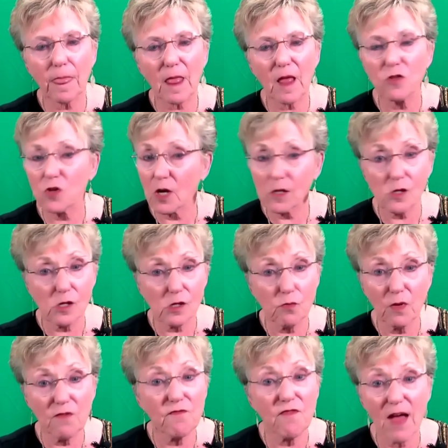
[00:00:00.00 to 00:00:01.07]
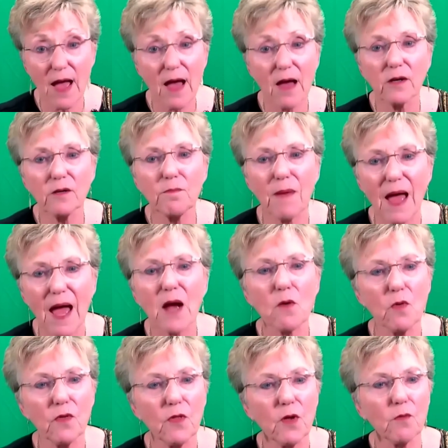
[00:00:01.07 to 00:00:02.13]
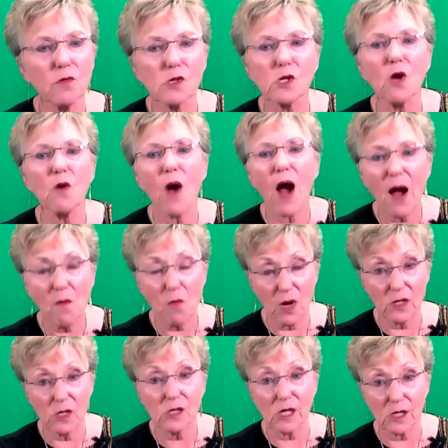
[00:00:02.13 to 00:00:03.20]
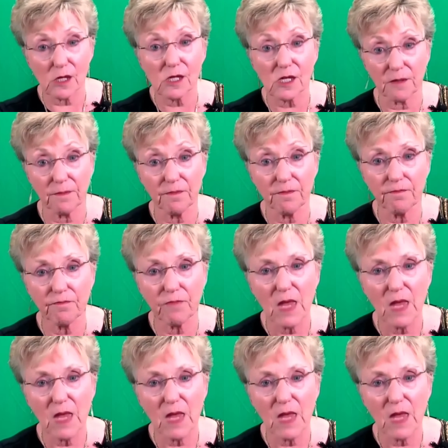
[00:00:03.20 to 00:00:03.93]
just as we found back when there was no highway system,